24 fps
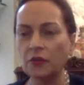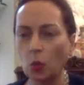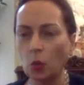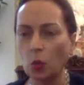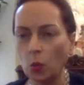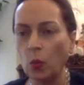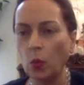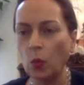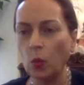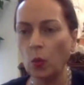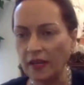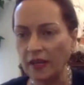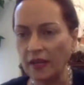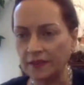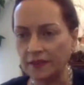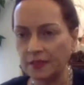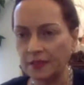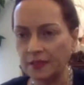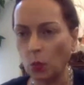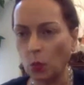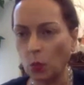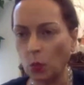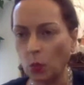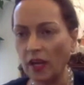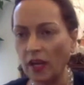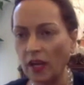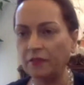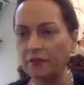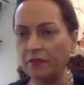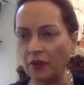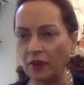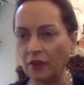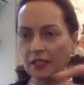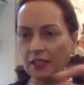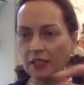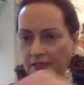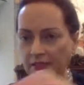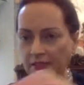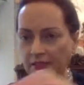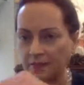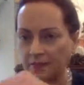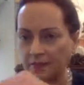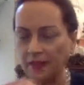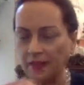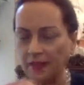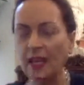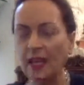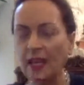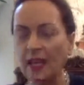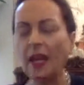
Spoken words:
from waves, wave fronts.